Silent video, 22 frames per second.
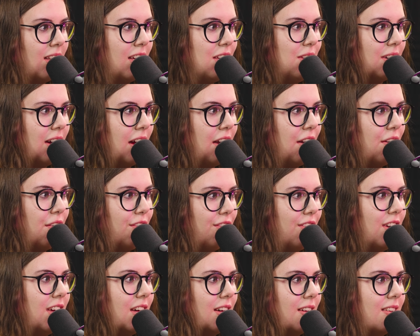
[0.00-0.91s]
that you kind of
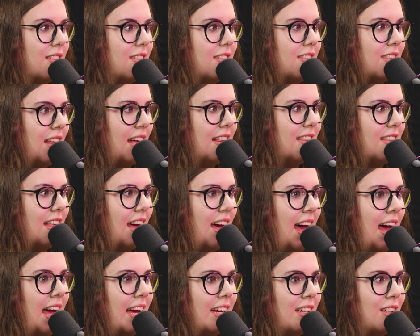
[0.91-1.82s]
feel, that
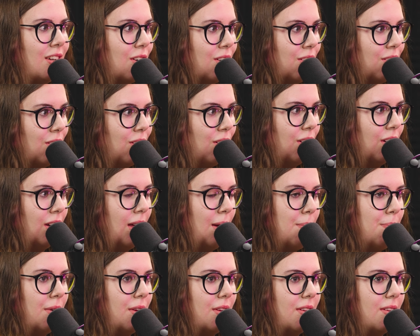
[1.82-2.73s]
anger, or
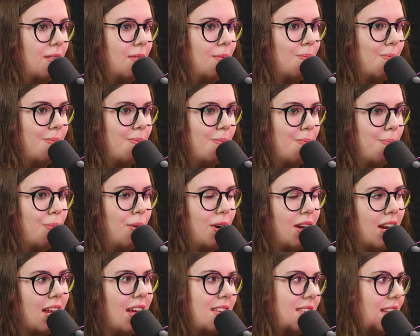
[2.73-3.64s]
like, but
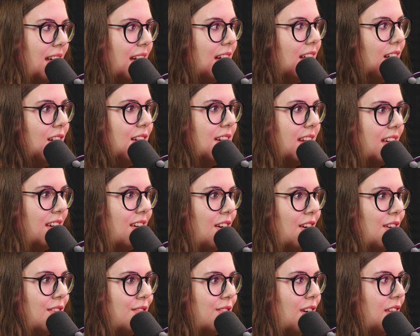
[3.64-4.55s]
putting it as like a learning
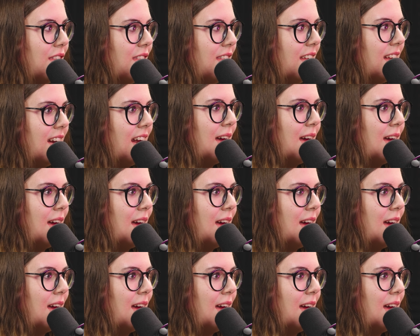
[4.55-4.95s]
curve rather than